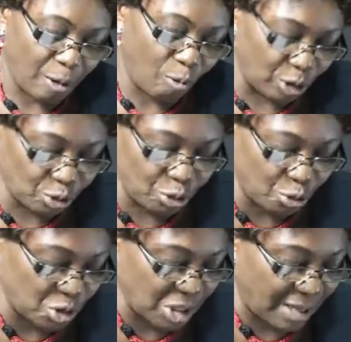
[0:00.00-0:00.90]

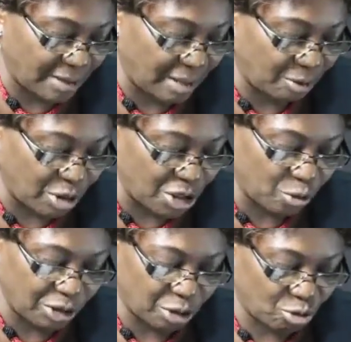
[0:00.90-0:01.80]

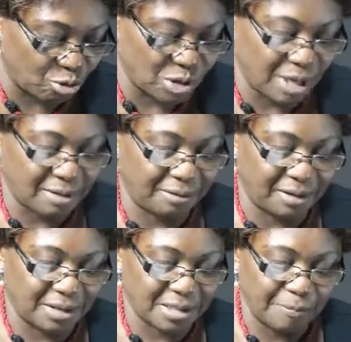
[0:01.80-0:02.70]
graduated to use other
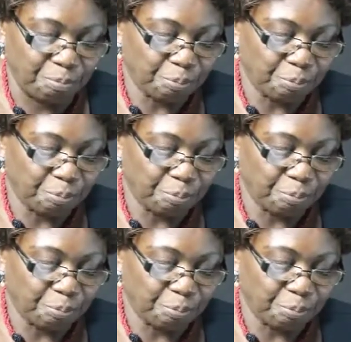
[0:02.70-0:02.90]
things.